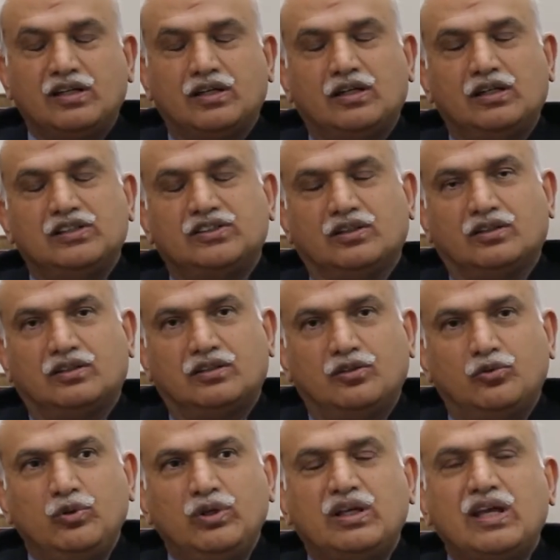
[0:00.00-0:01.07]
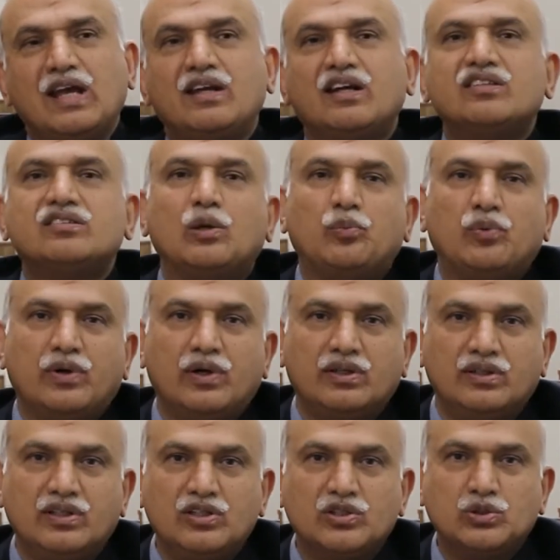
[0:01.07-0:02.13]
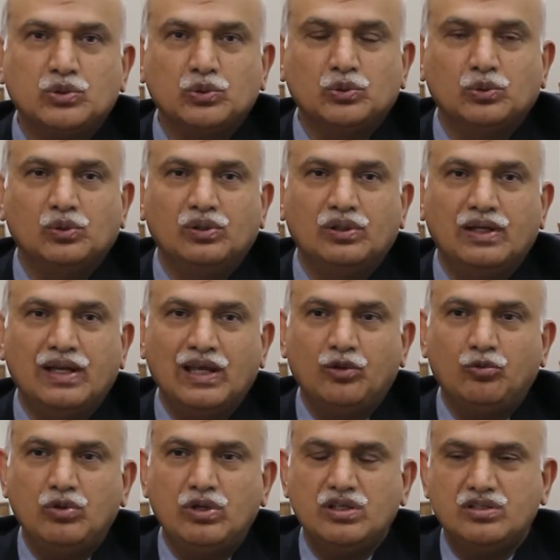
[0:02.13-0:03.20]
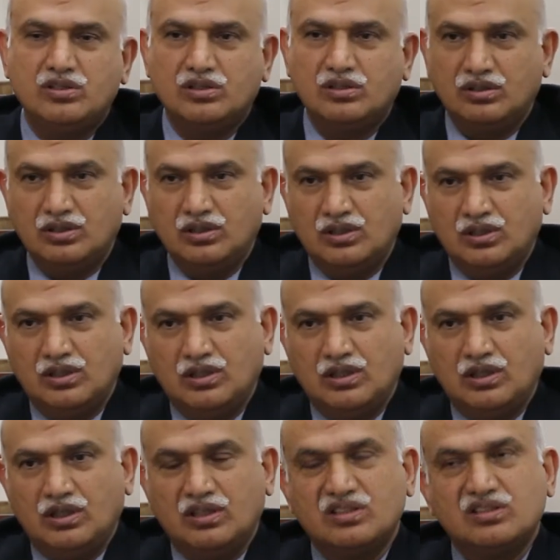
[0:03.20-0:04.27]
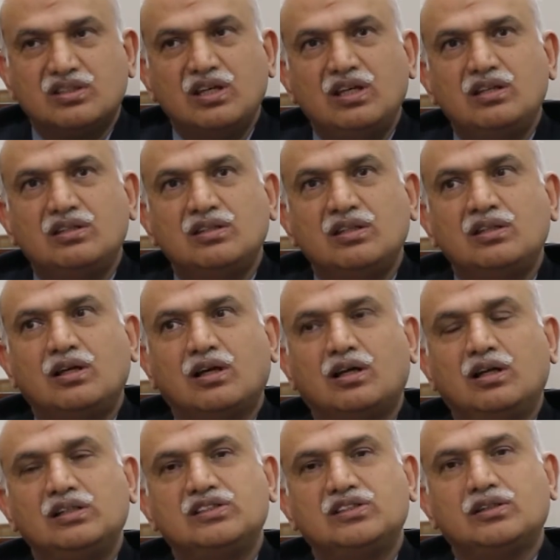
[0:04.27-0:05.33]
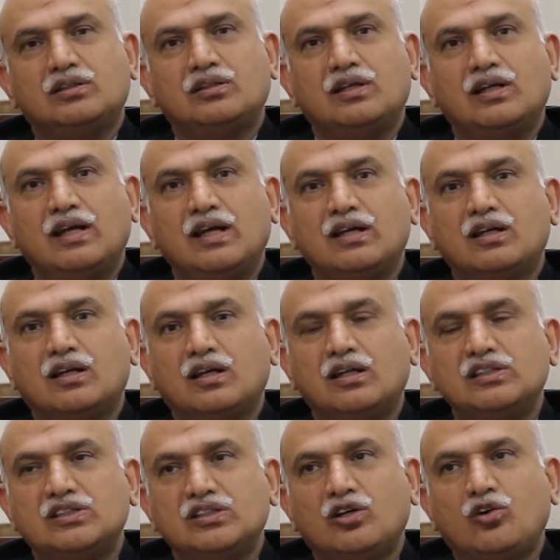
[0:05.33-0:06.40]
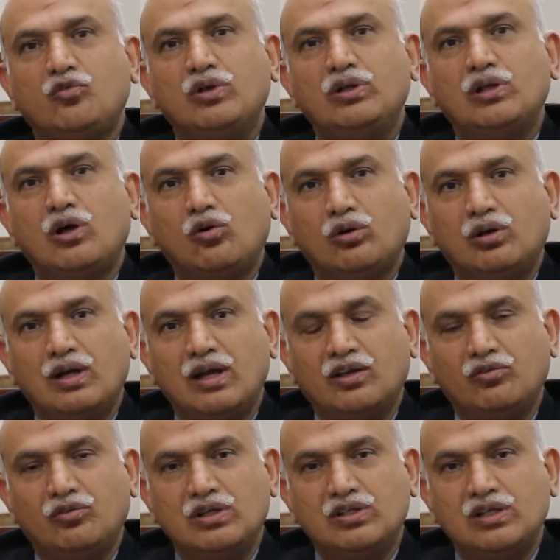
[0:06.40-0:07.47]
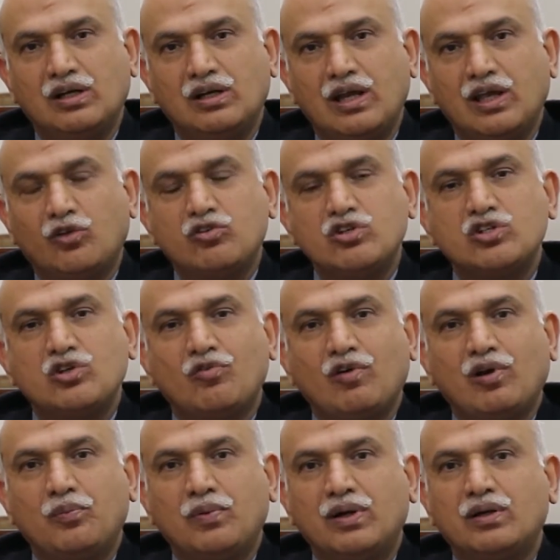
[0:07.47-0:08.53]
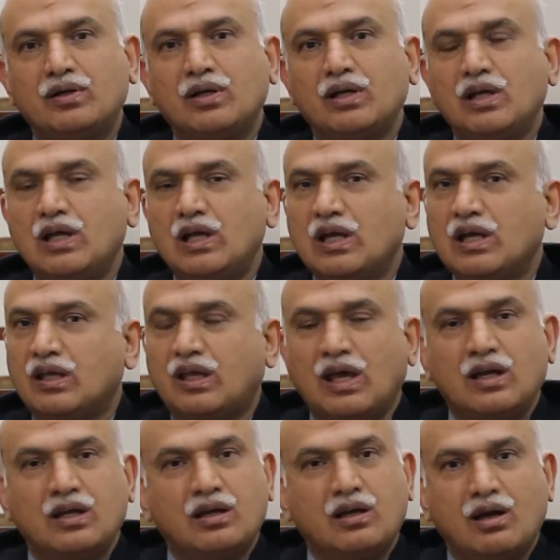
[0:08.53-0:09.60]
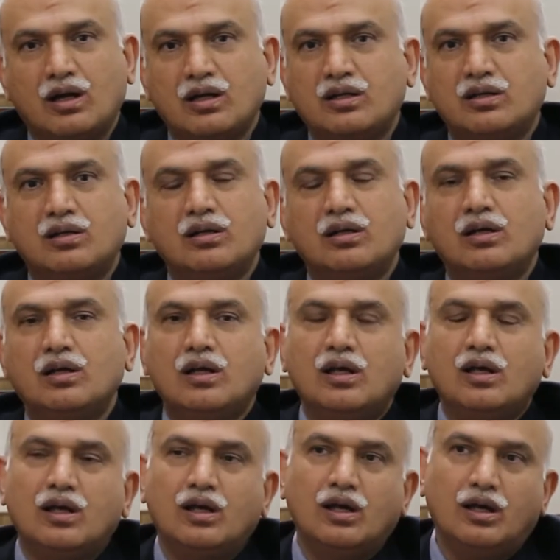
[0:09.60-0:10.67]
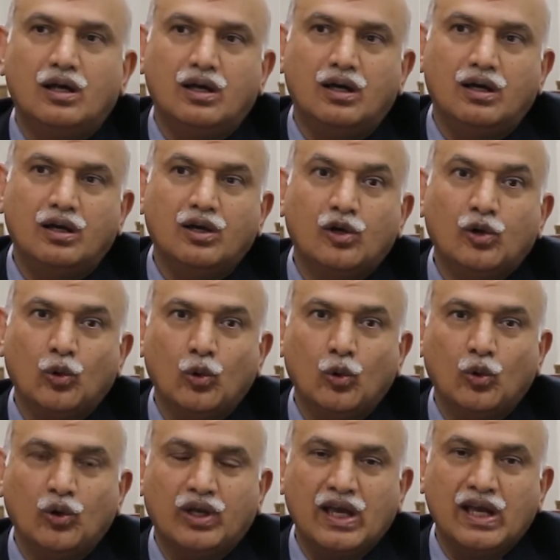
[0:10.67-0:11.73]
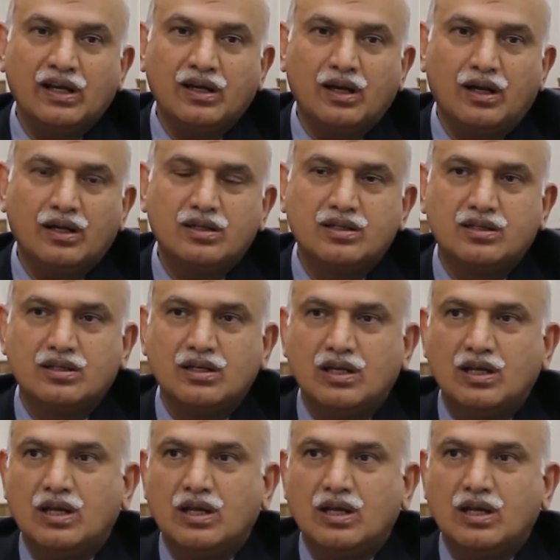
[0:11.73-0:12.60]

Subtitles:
and culture, we cannot separate these two. Language stays in a culture, and culture without language and language development cannot grow, cannot